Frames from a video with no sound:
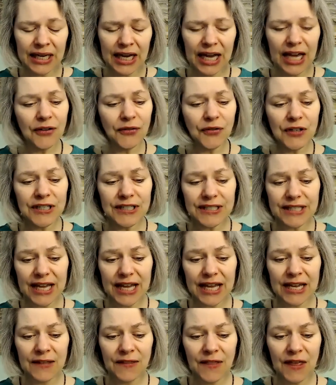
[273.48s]
Every
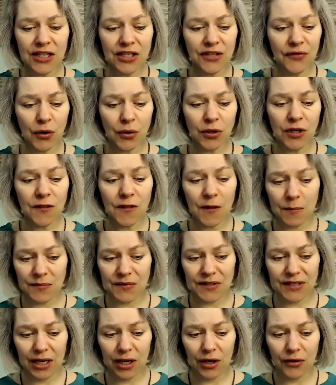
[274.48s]
day they devoted
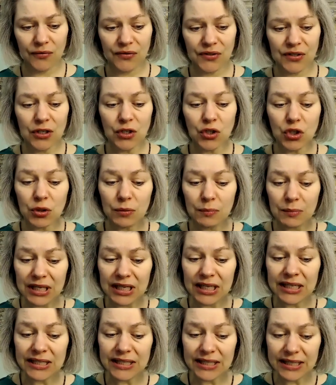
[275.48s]
themselves to
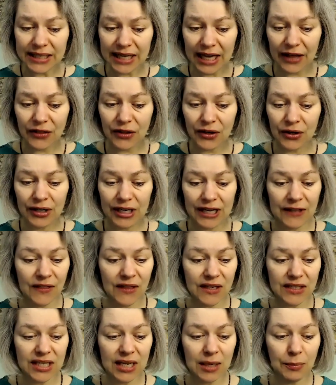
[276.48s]
meeting together in
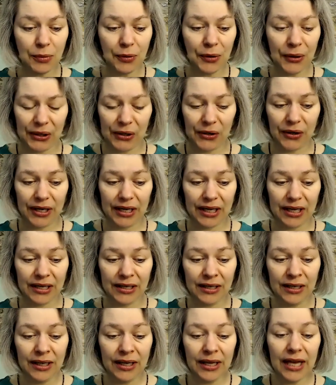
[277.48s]
the temple
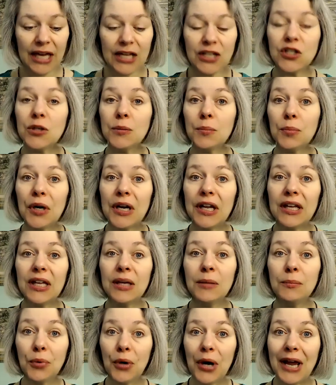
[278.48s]
area and to
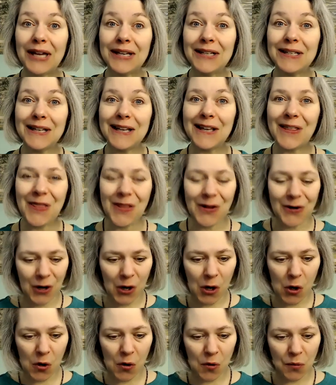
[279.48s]
breaking bread in their
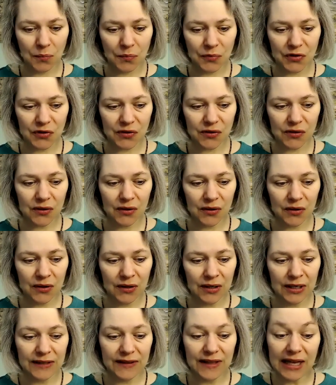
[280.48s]
homes.
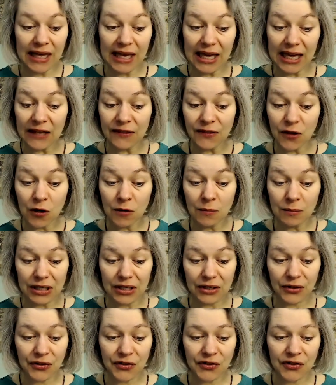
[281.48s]
They ate their
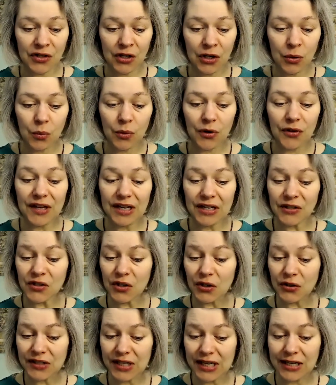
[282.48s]
meals with
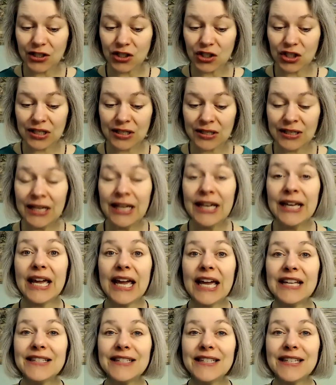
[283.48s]
exultation
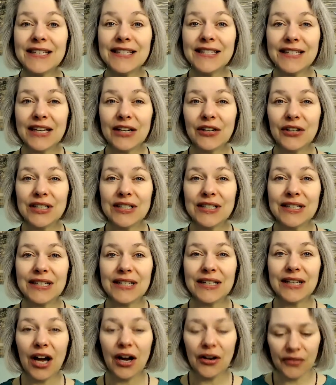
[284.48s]
and
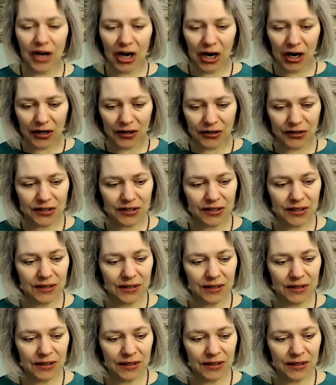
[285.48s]
sincerity of heart,